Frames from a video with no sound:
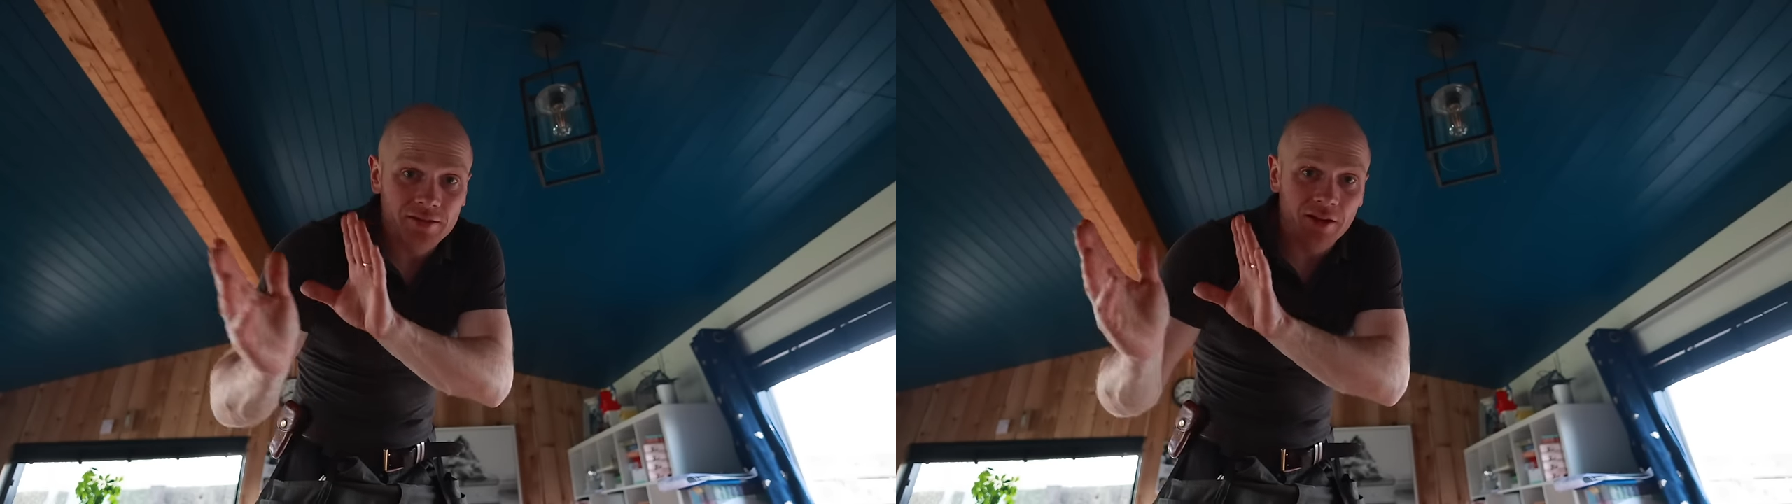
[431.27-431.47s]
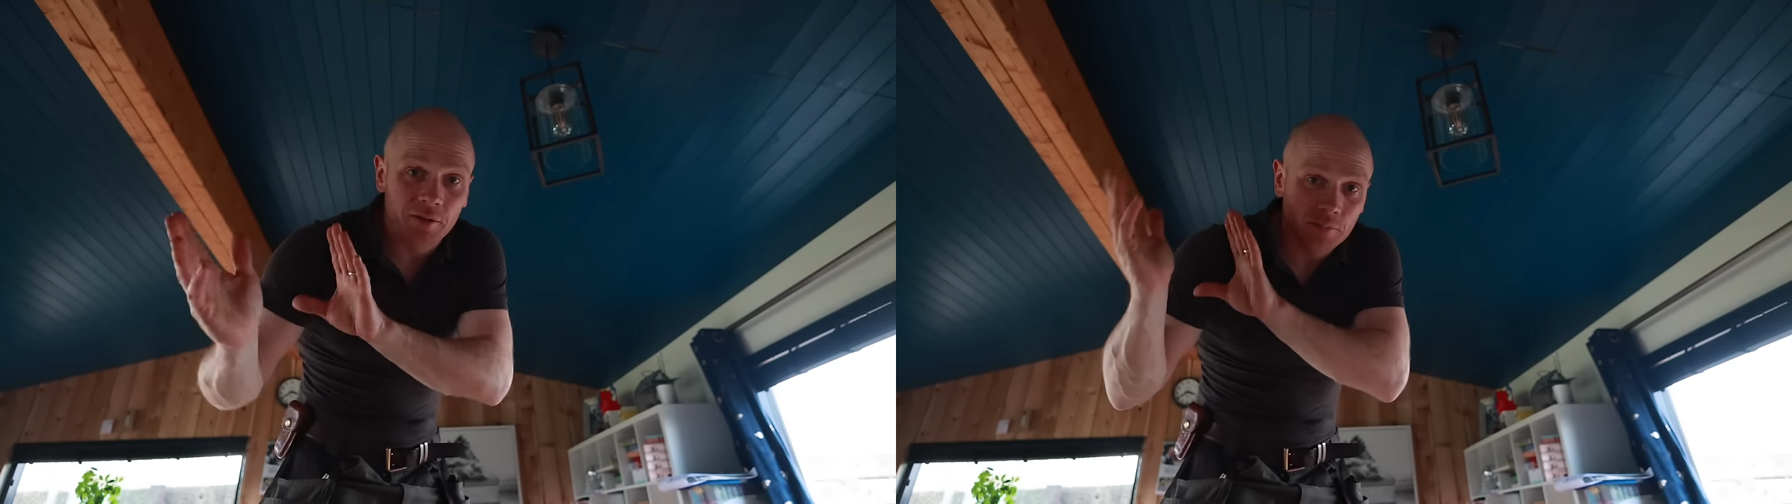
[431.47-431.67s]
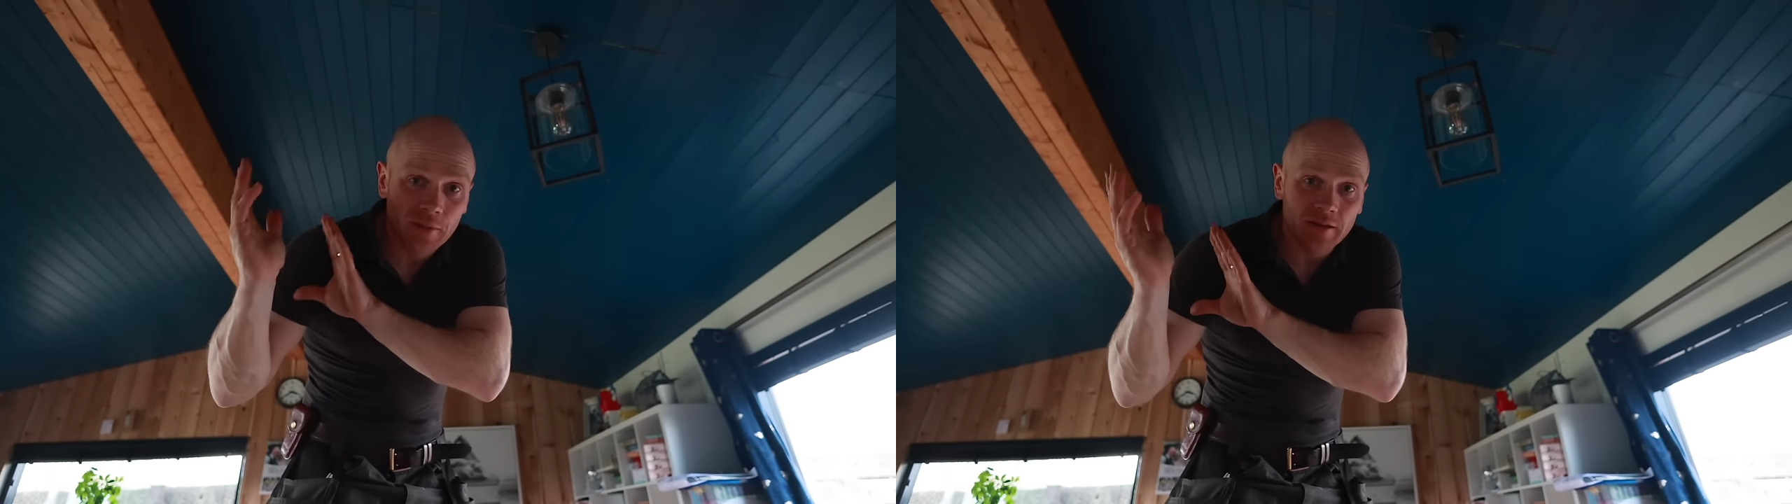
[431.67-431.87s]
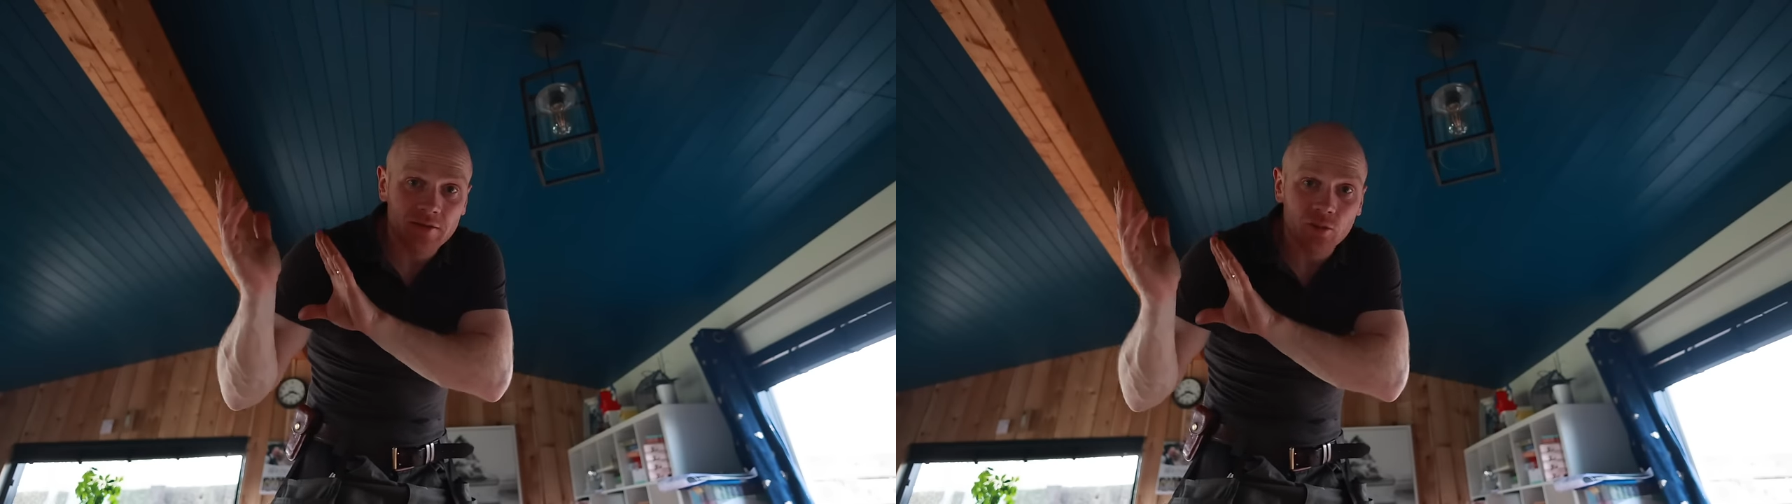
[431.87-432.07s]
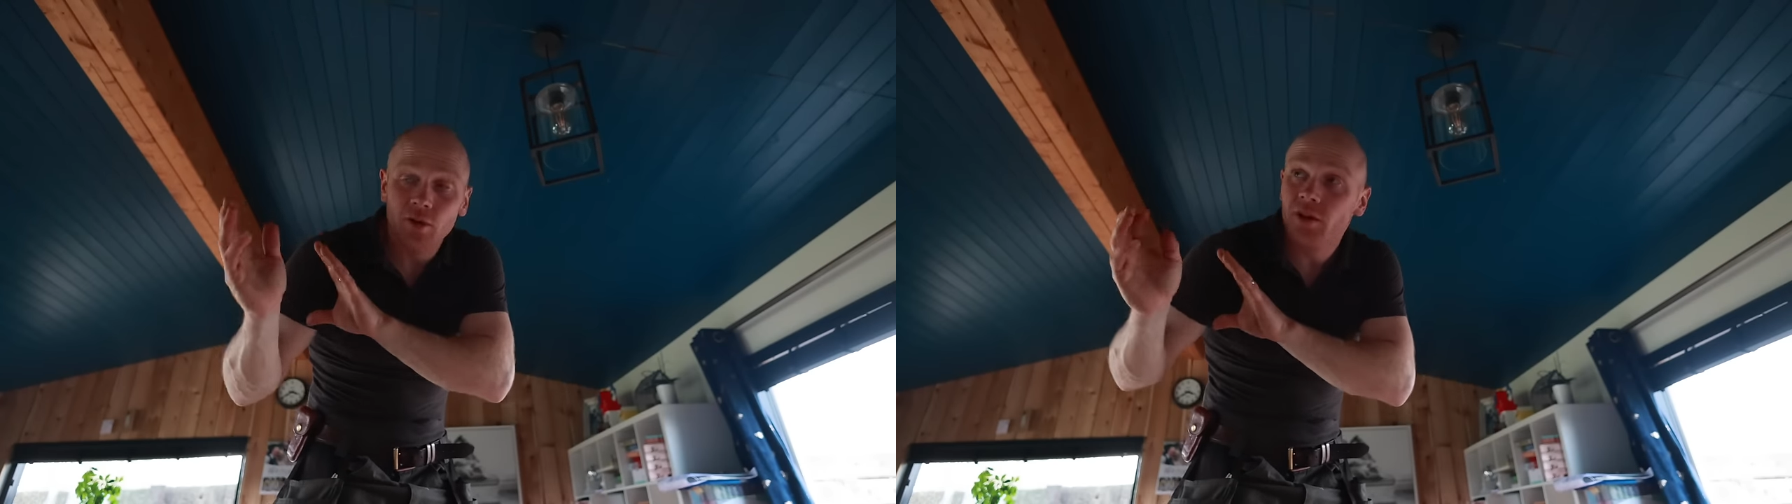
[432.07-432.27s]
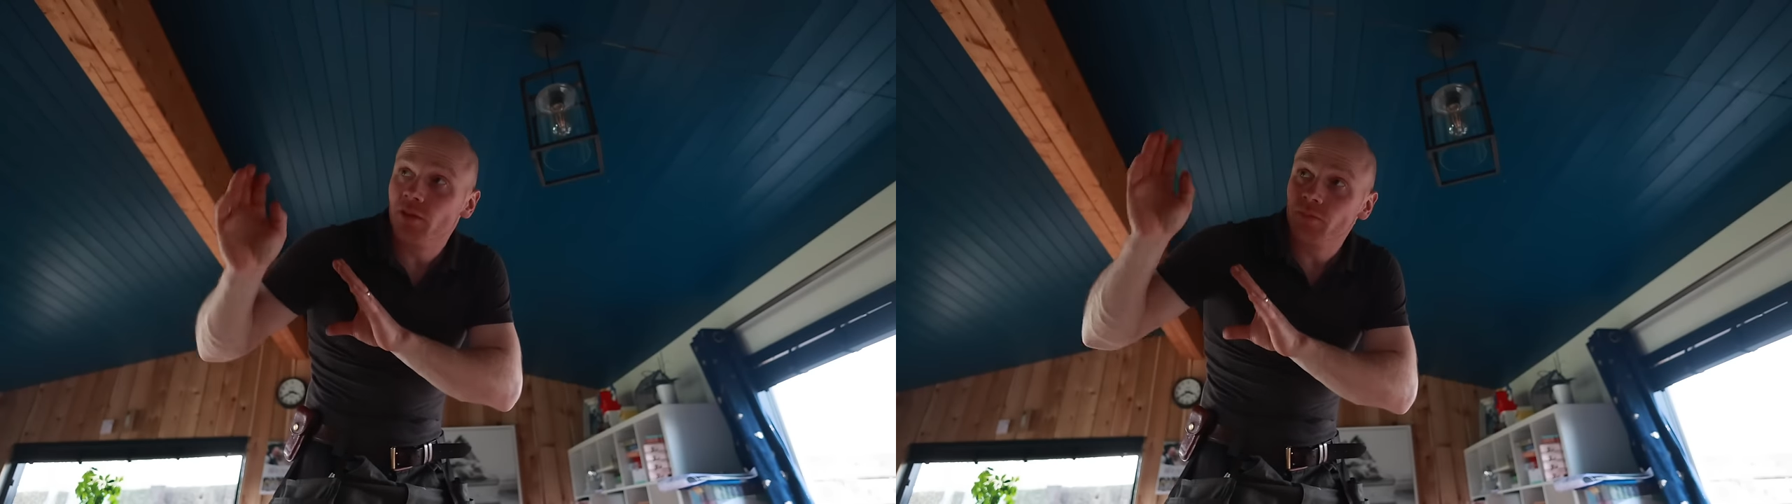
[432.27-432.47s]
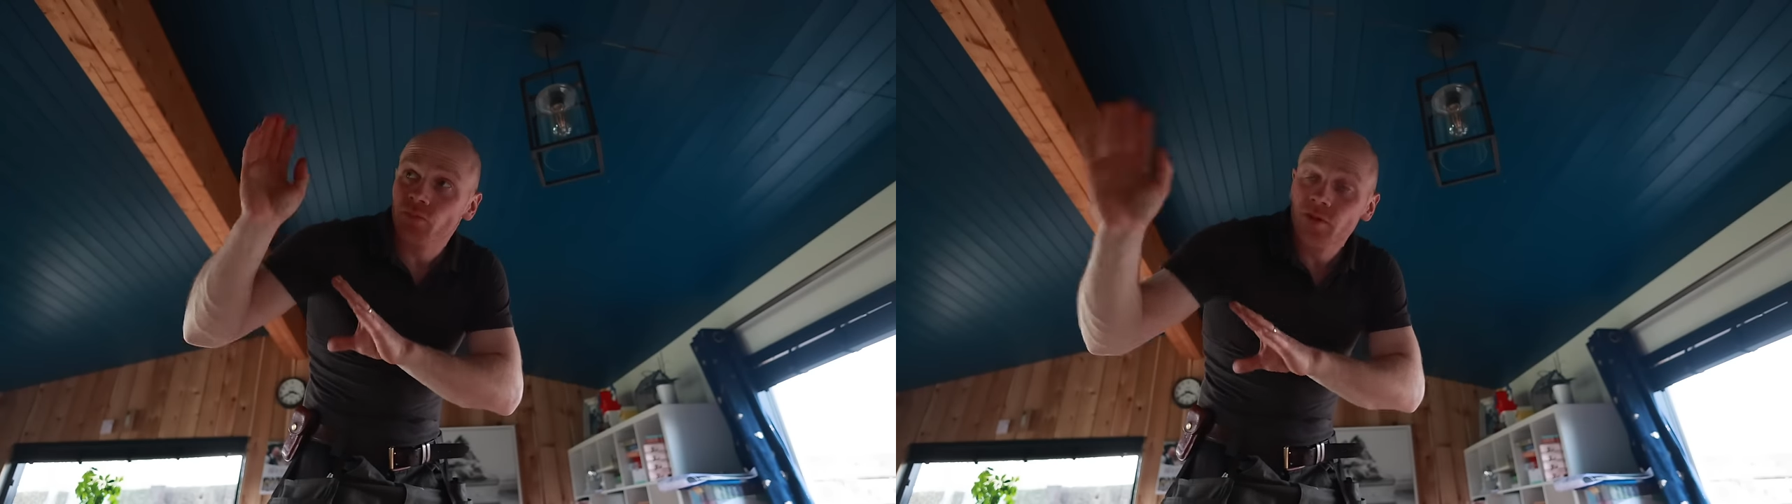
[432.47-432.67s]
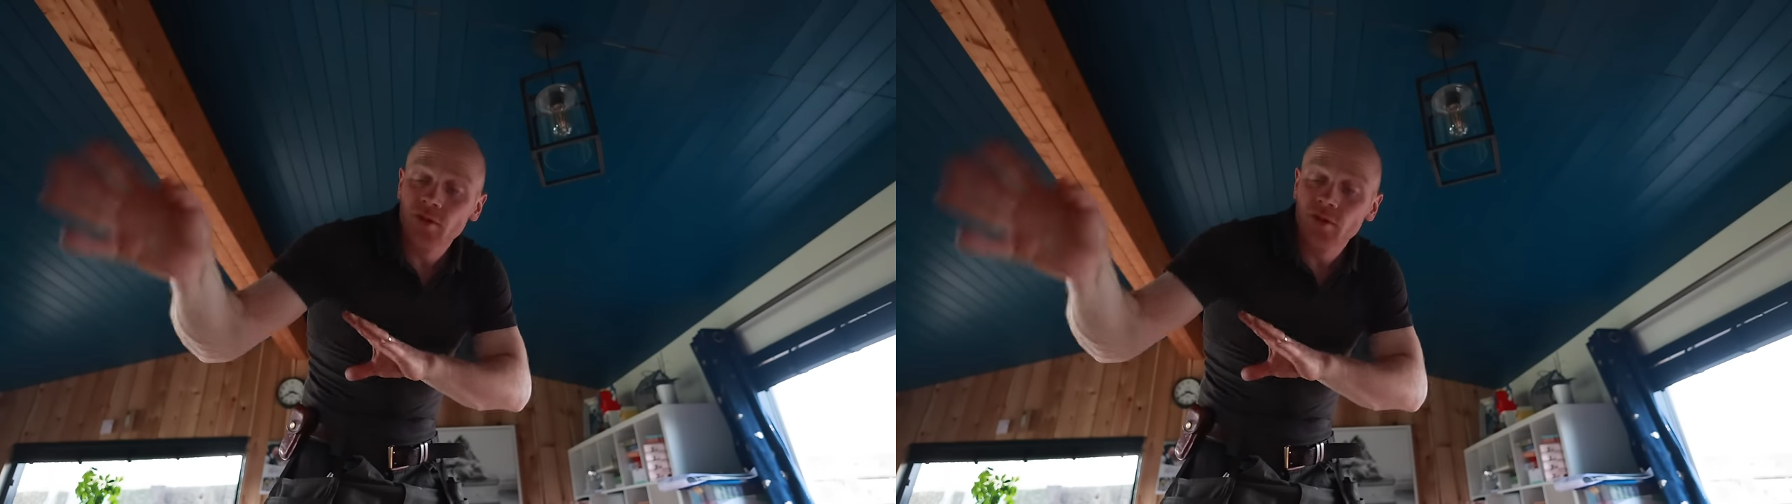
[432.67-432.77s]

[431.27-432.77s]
start installing them,